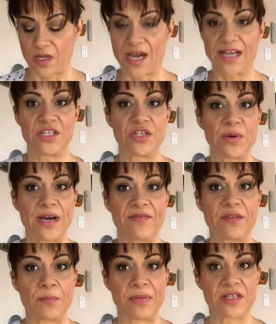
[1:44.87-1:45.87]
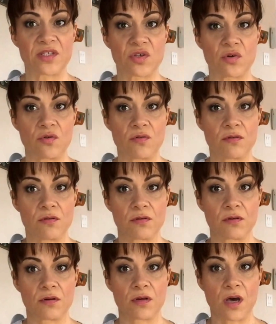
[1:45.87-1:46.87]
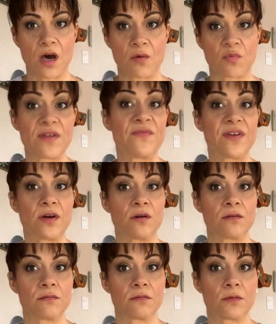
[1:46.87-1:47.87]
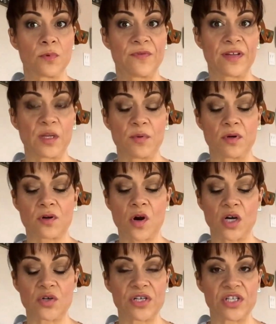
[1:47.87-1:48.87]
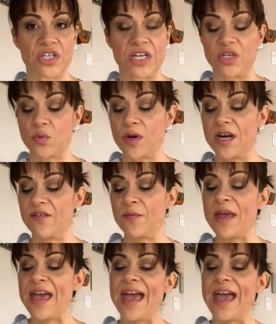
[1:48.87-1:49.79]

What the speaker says: I do have the pencil refillable cartridge in each one of them,